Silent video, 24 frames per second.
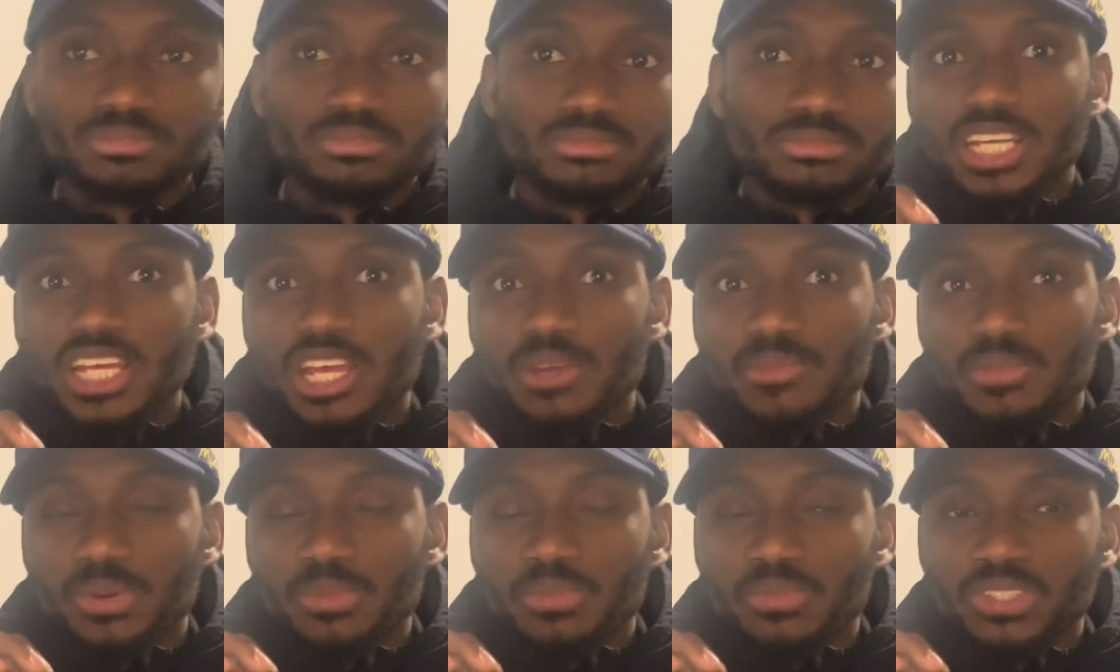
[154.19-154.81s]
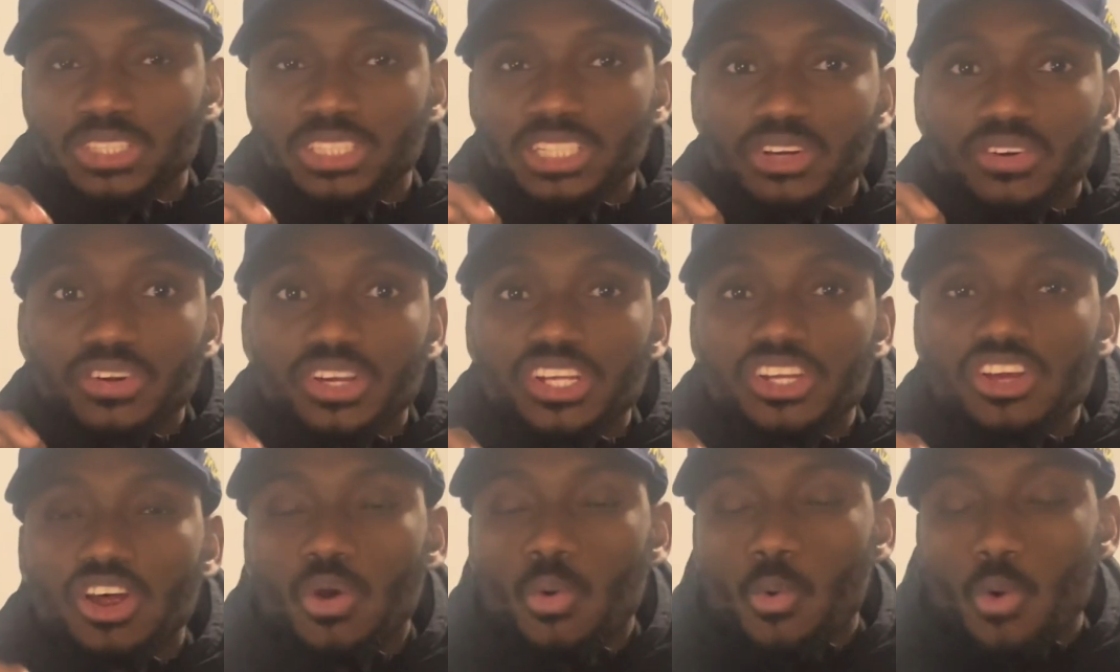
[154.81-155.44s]
Him and
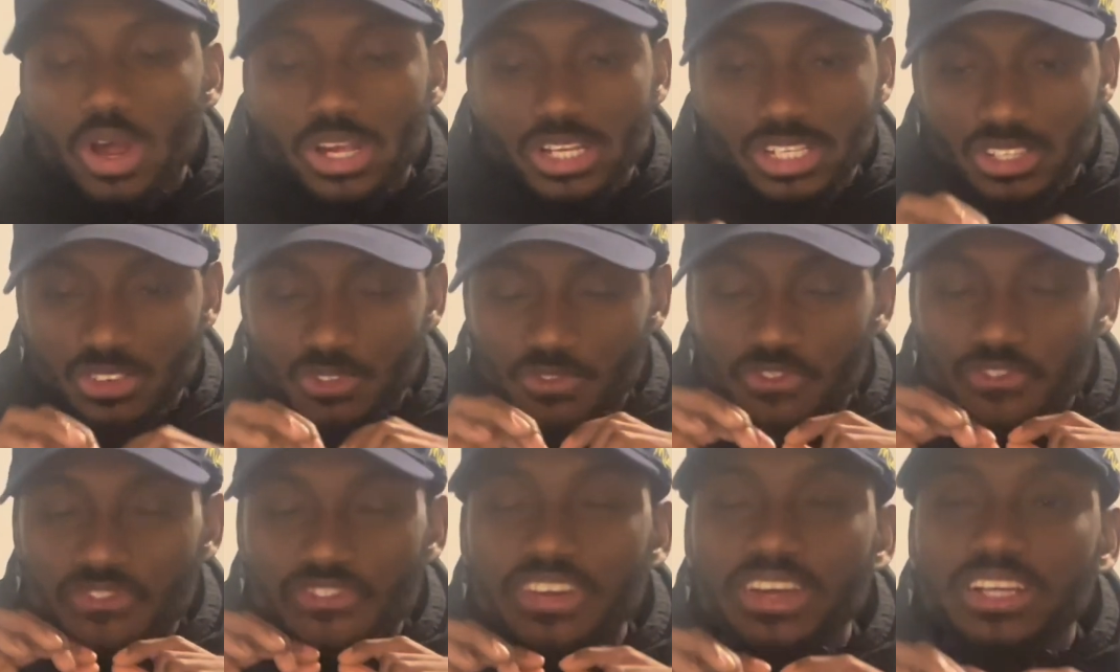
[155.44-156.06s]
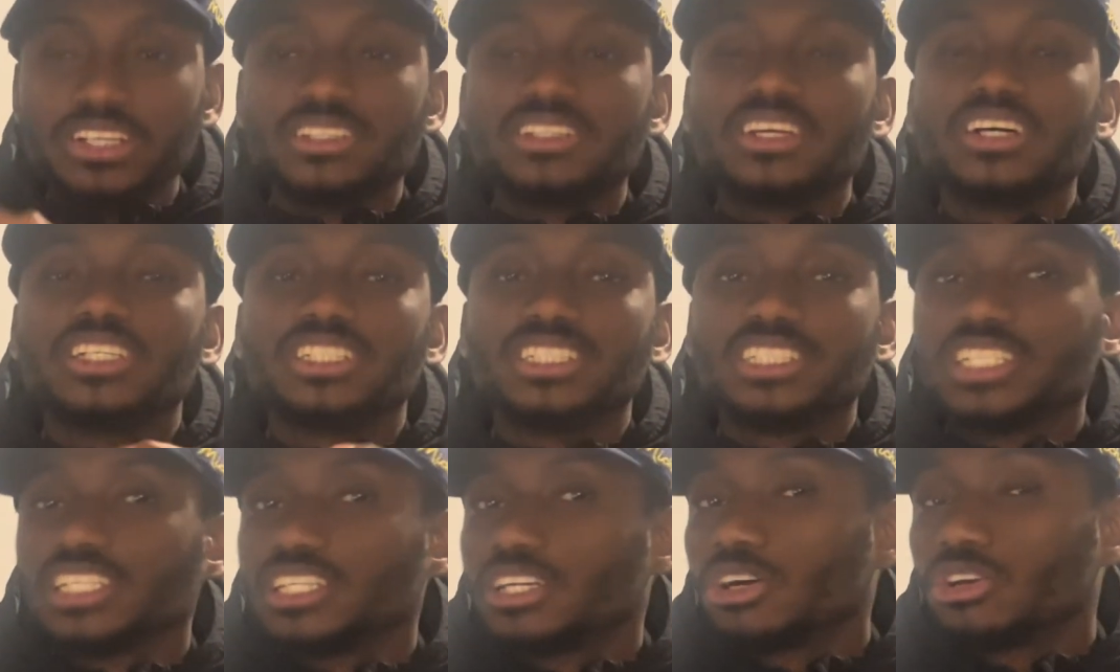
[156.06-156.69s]
Skriniar was
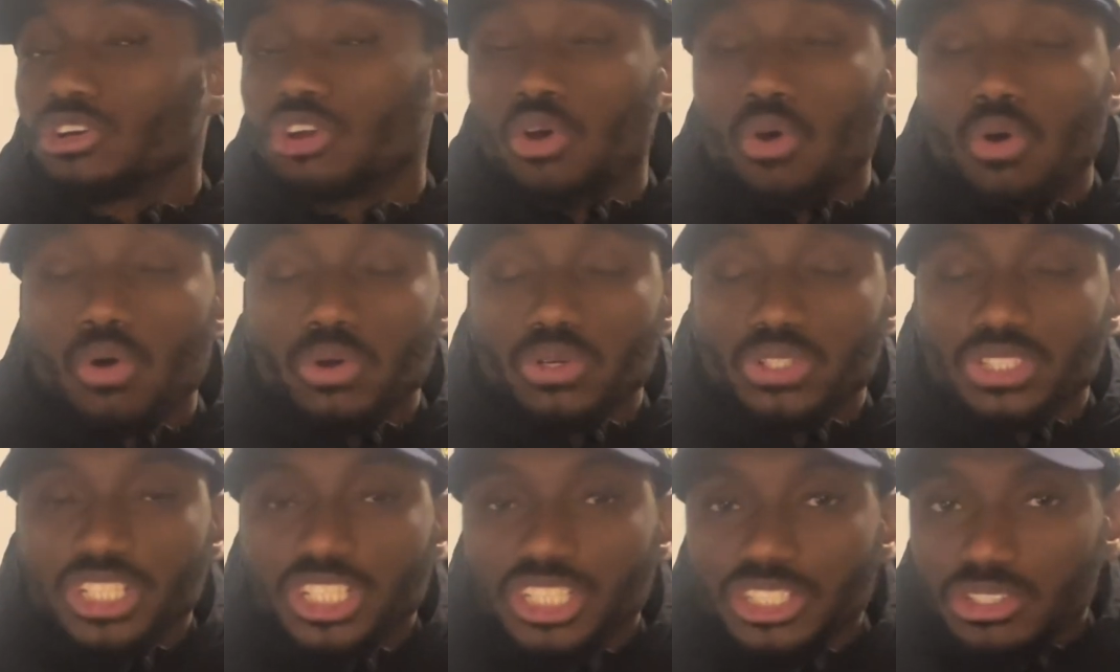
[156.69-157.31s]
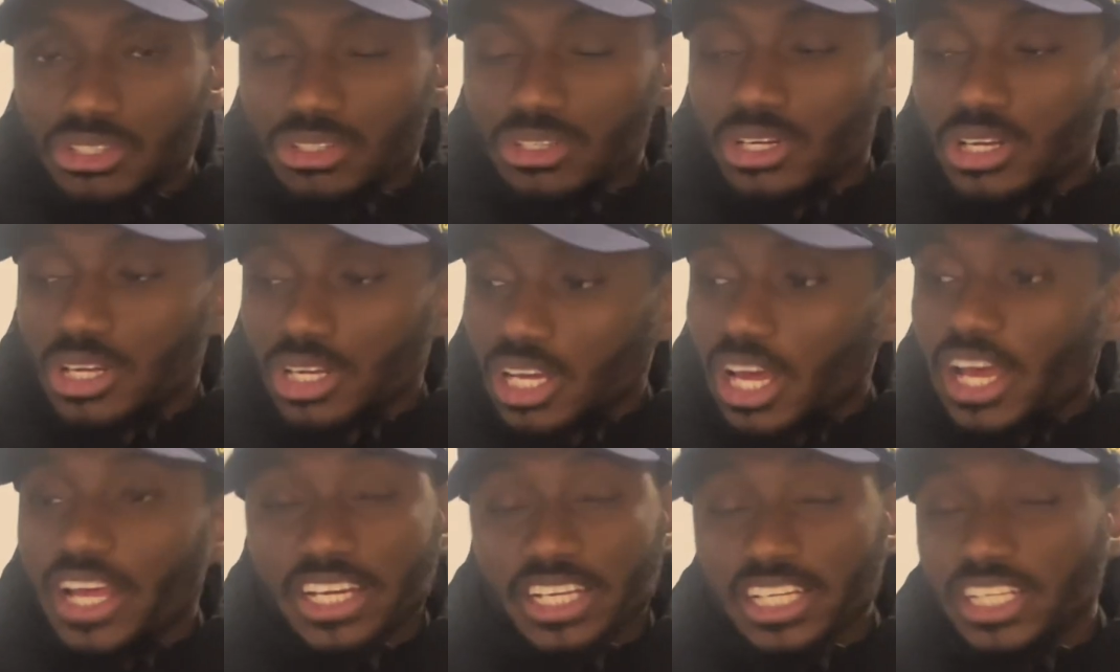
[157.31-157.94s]
fantastic the whole season,
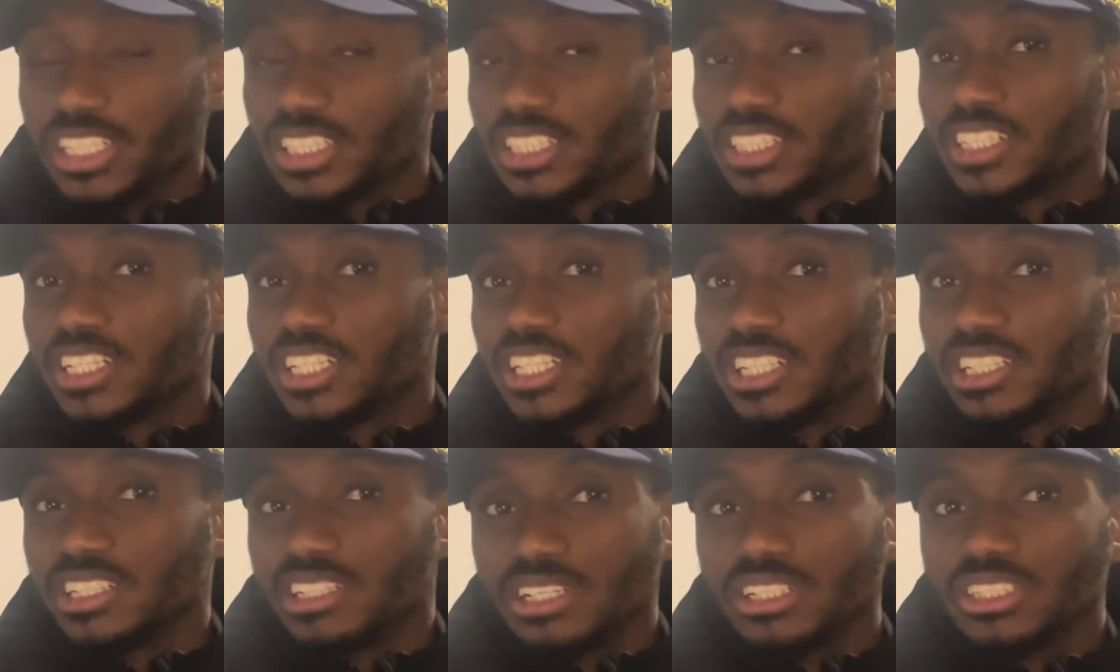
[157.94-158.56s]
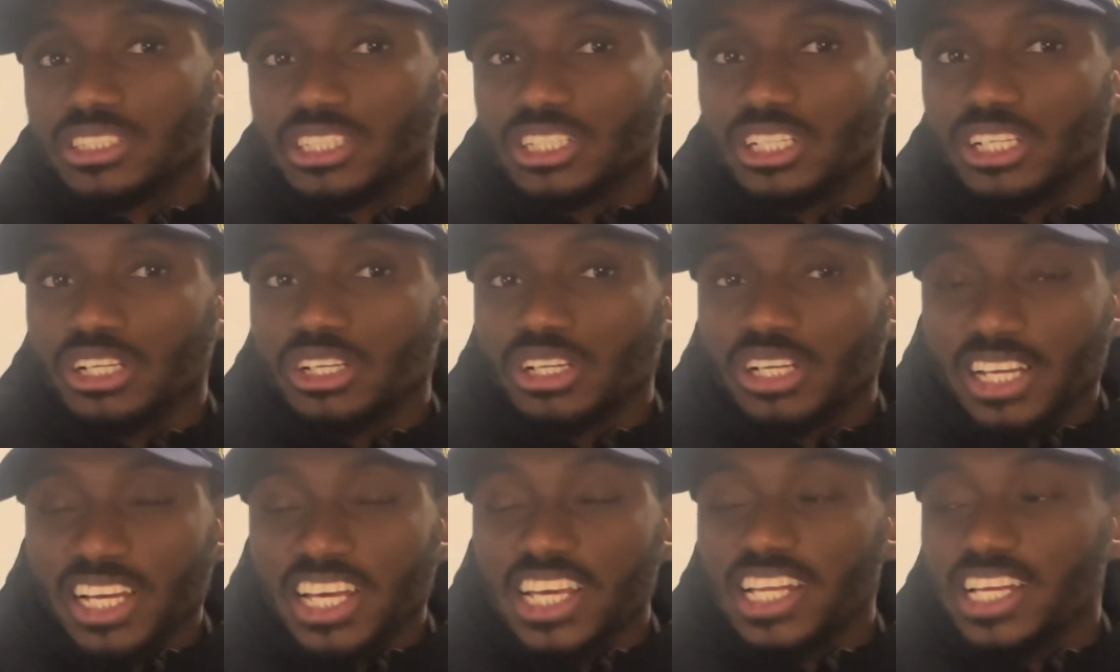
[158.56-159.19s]
and he's still
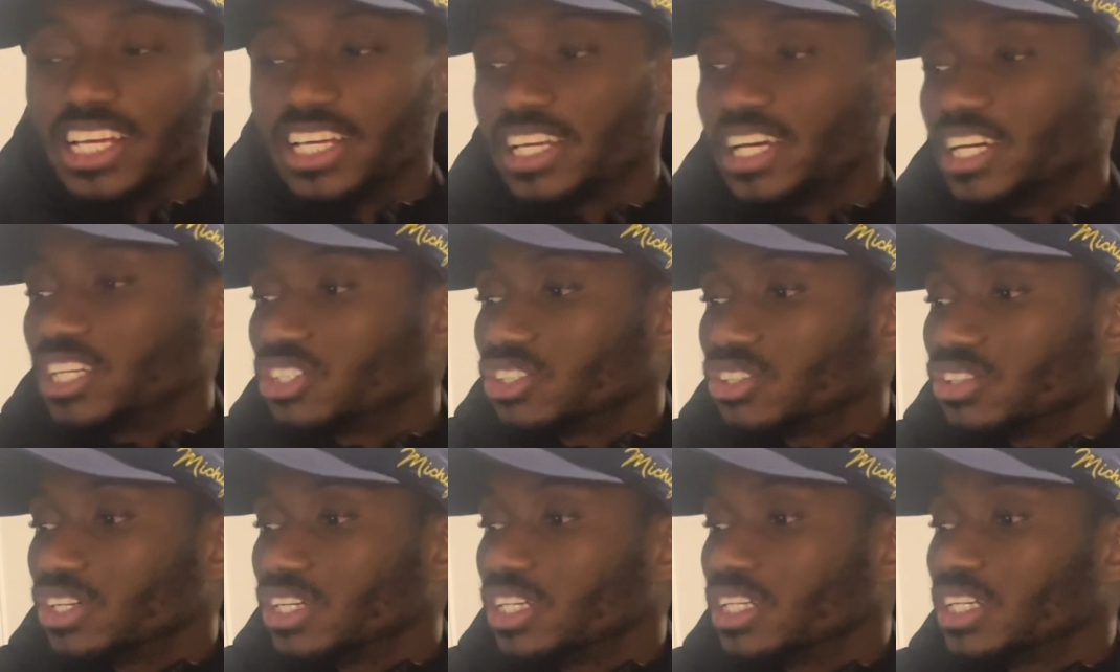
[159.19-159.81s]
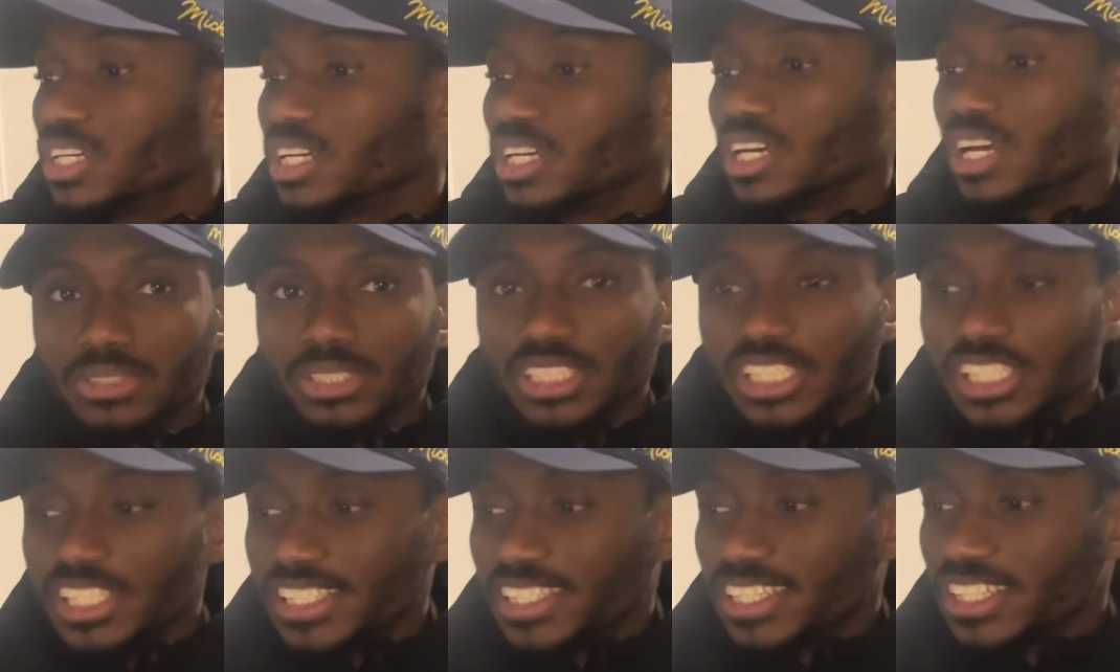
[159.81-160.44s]
killing it today
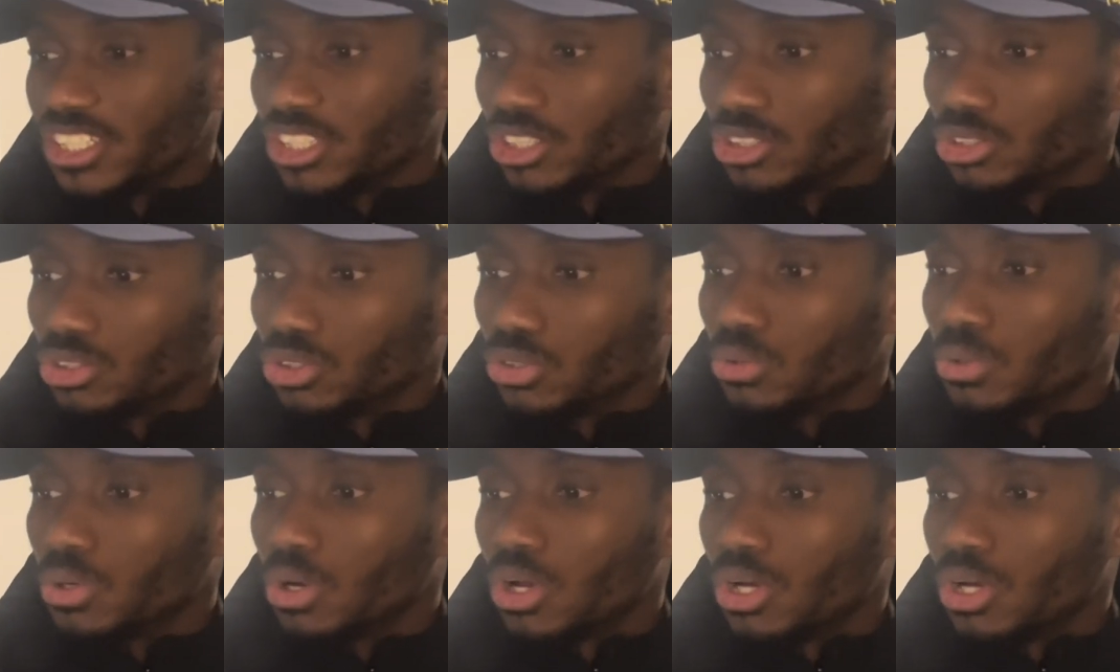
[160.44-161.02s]
this season too.